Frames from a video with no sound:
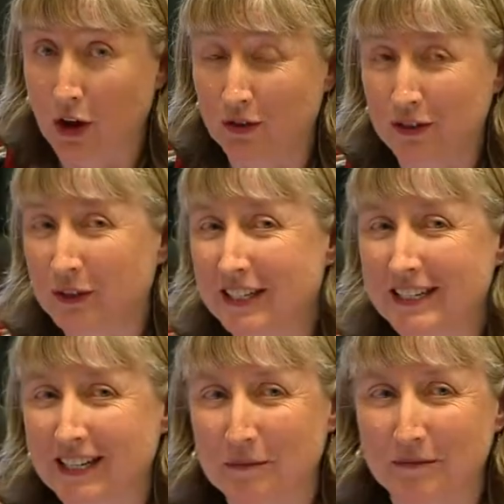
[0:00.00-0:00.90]
You'll need
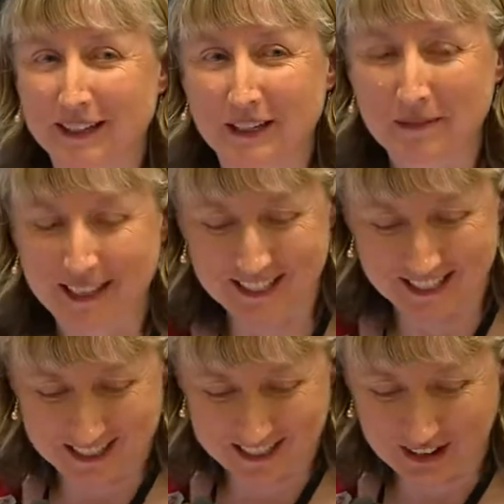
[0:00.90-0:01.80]
to keep flicking
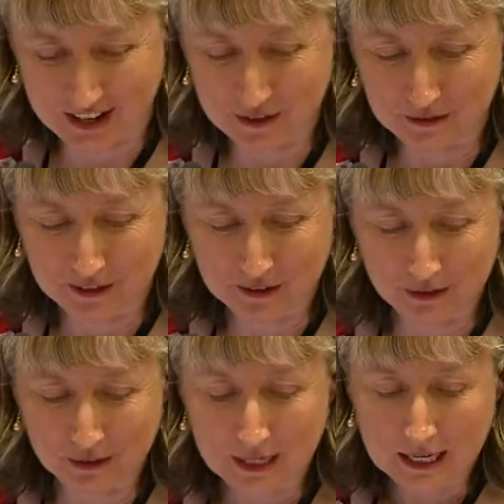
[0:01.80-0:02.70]
pages, so have it in front of
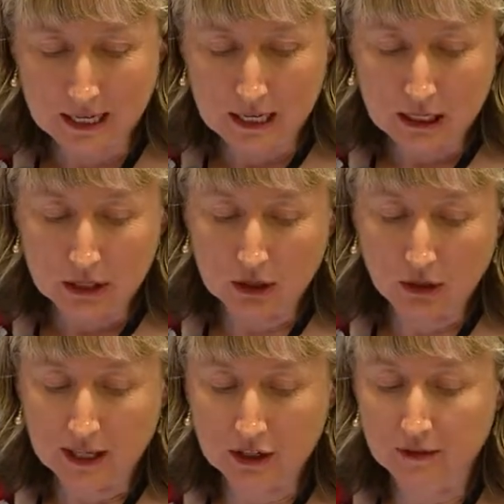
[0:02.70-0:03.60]
you. So
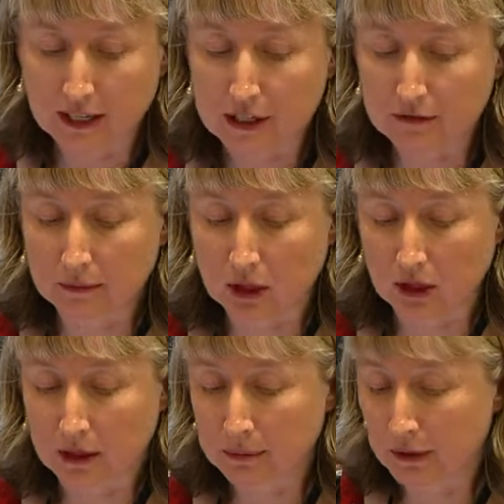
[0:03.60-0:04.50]
as you've guessed from the
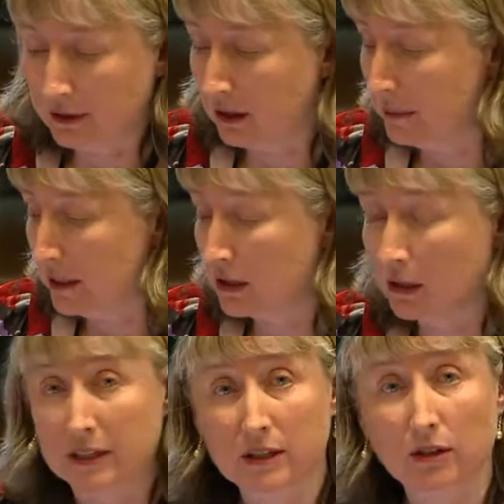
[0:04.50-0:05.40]
online program,
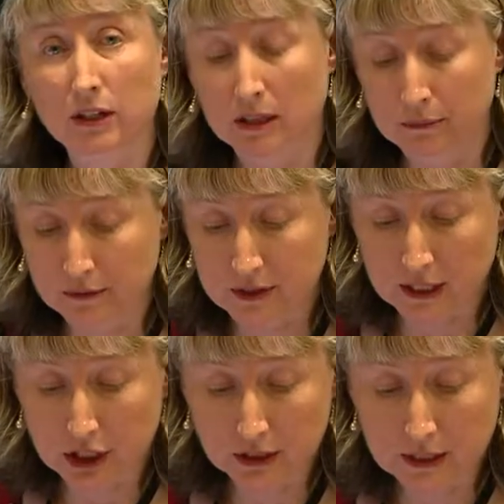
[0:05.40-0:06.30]
it's got a number of
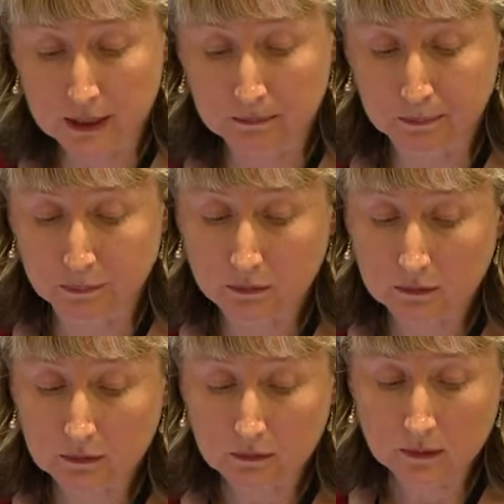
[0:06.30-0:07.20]
sections.
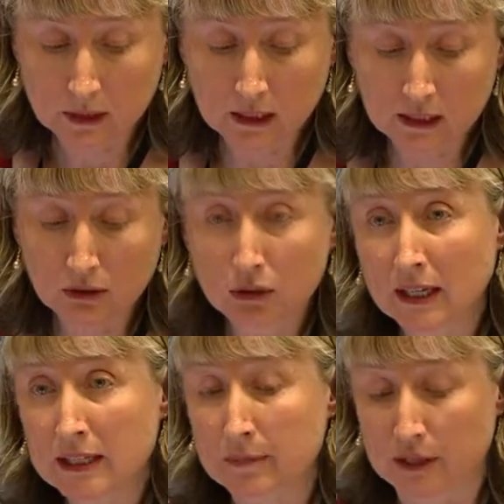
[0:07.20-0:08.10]
They're all
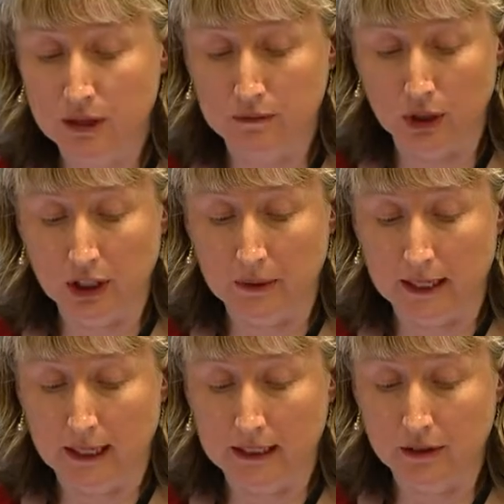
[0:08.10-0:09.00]
aspects of working with
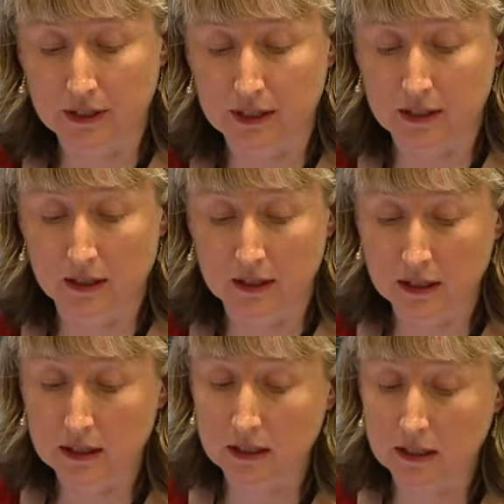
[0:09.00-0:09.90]
allied health
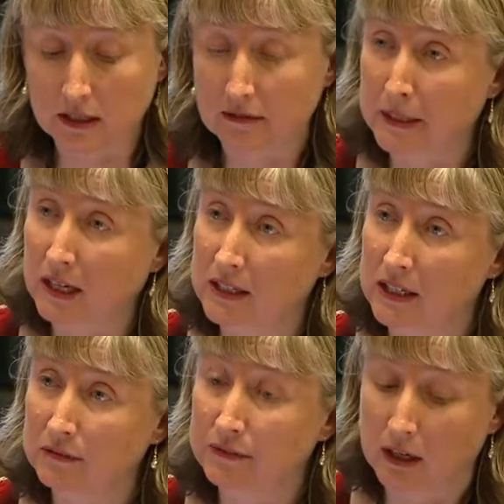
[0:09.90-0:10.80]
assistants that have been
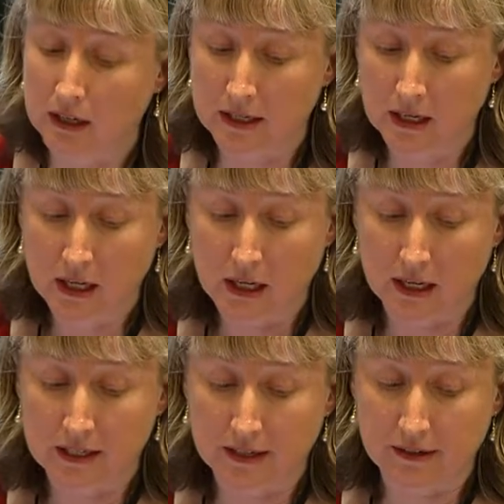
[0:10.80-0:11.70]
identified
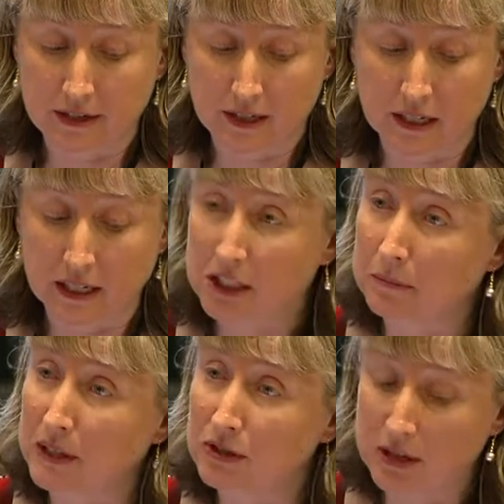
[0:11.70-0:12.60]
as areas that need to
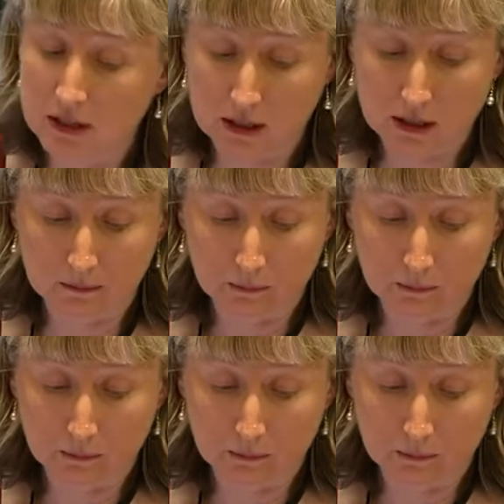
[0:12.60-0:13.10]
be addressed,